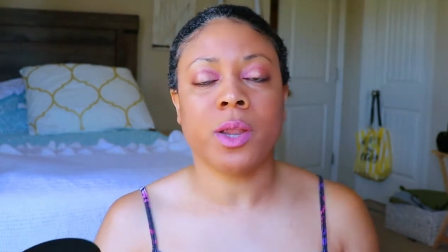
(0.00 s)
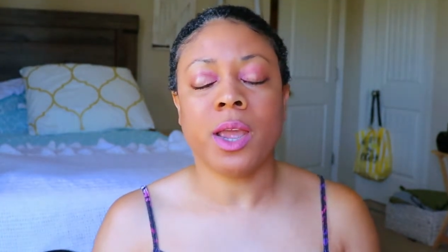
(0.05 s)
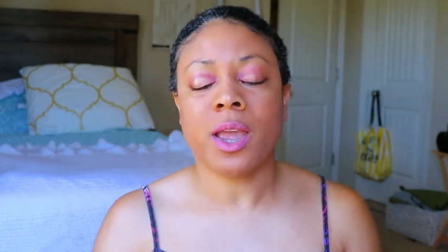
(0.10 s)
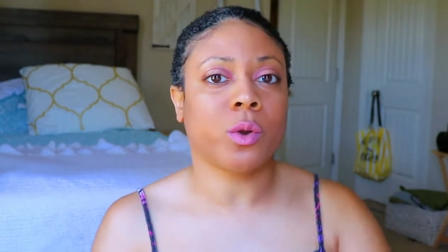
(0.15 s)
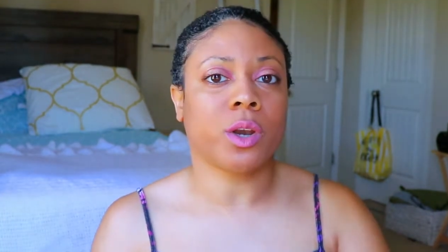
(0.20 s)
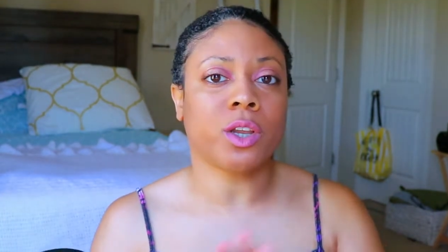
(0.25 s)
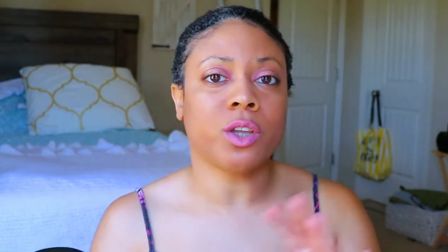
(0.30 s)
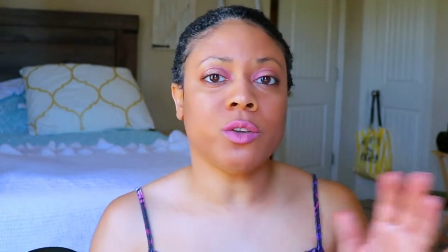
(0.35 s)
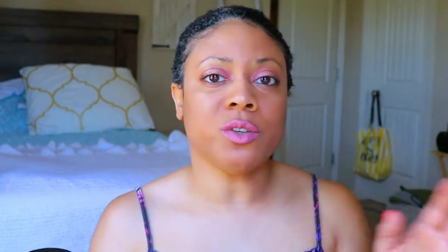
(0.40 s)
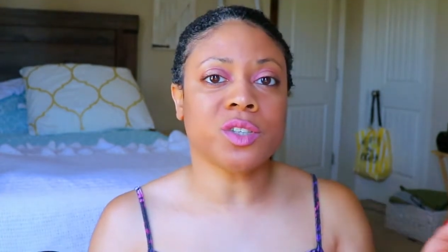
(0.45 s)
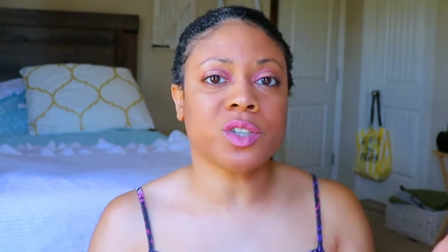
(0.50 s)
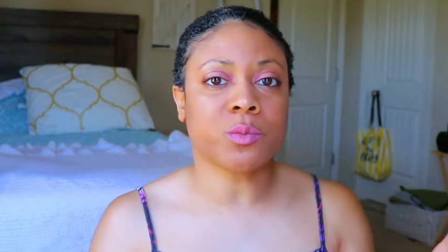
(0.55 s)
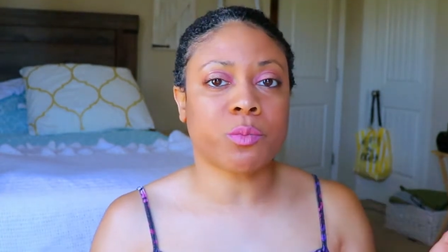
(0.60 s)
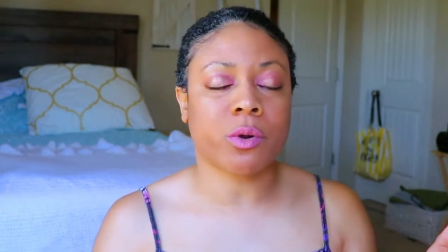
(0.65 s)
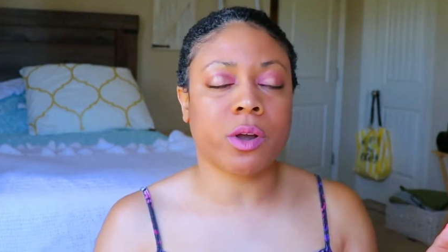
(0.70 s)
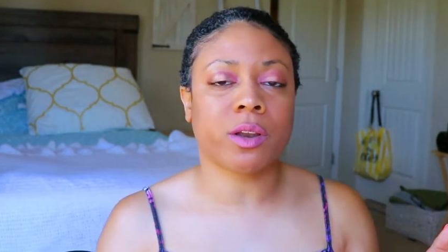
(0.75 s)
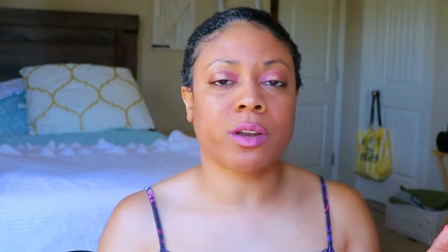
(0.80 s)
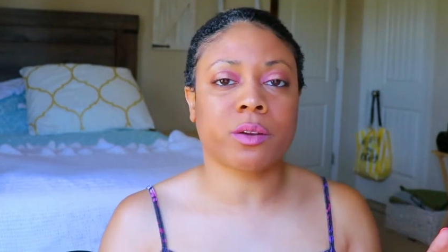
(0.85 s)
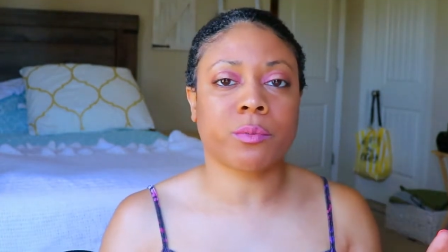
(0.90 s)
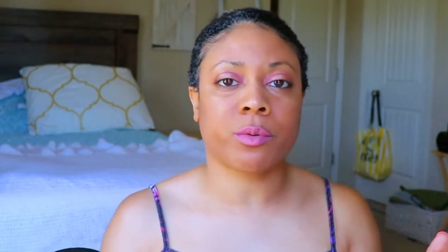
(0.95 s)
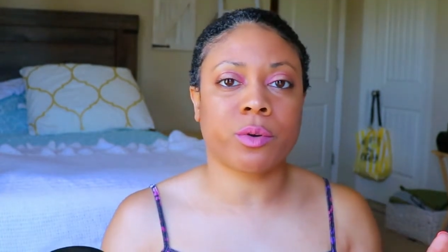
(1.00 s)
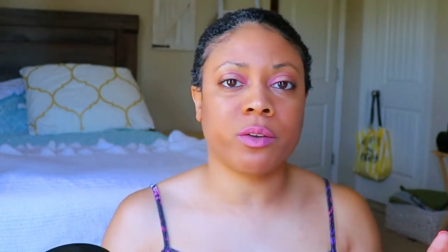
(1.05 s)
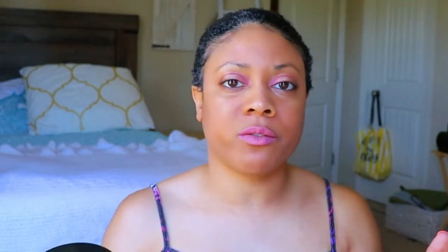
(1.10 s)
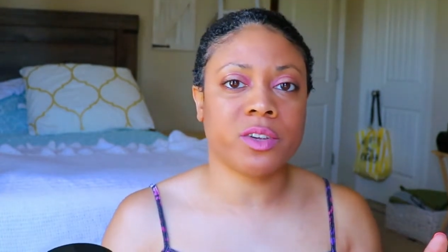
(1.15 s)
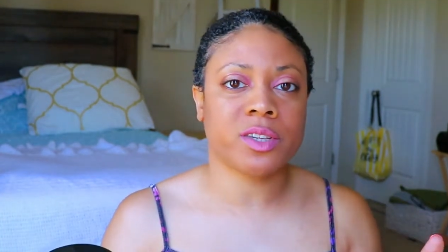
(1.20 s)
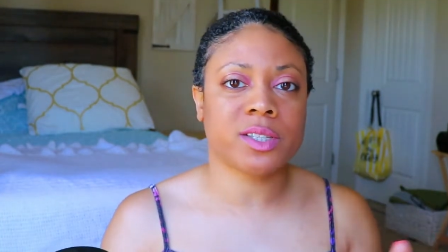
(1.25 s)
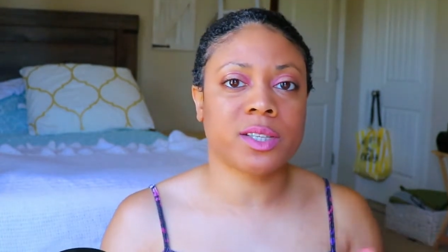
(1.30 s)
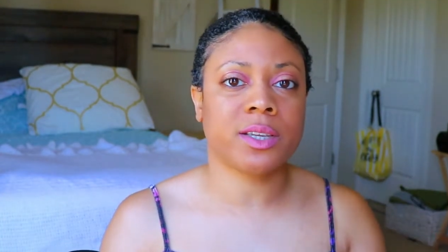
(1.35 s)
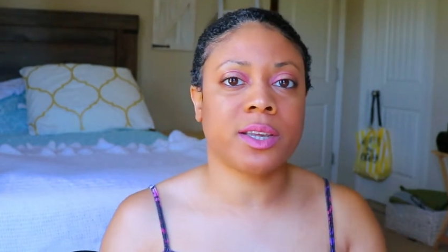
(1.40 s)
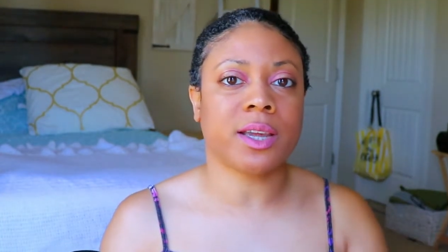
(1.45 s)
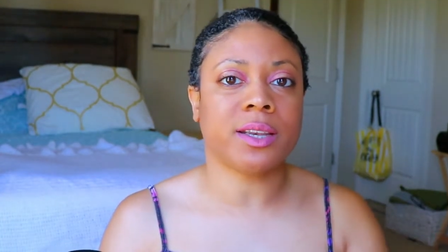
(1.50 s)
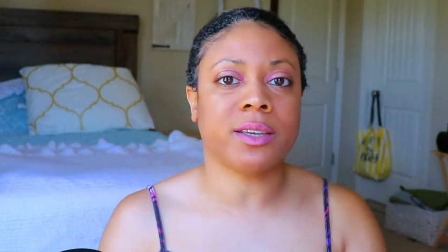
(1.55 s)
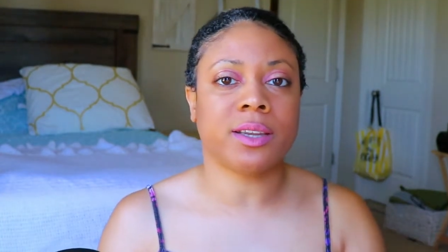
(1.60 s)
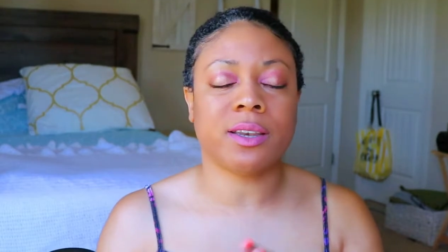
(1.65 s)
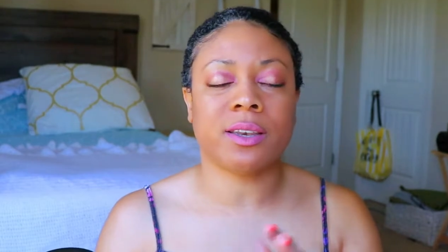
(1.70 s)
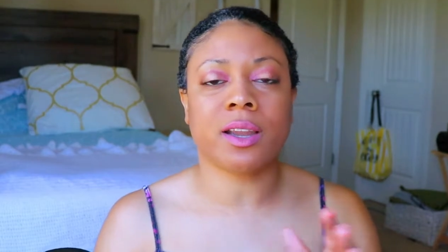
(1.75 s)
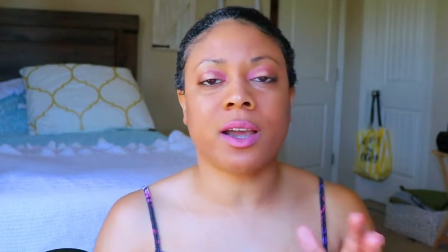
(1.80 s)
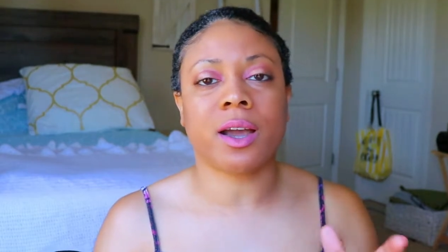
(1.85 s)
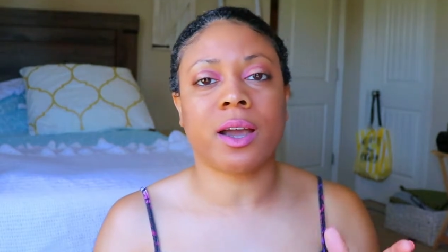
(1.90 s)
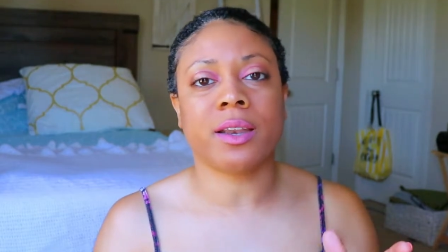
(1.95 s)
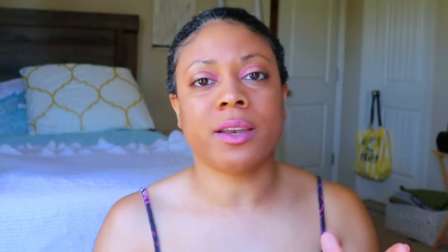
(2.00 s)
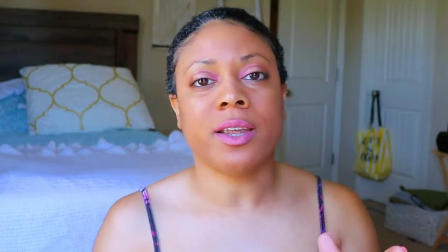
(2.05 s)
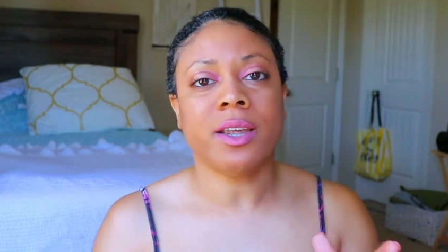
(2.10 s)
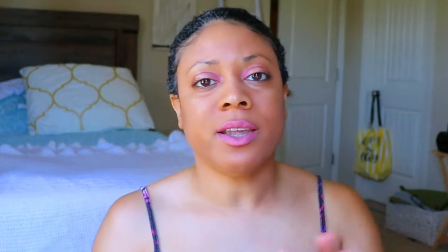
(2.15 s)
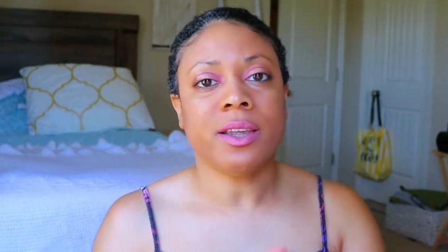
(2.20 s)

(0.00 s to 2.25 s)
When I used this product previously, I did not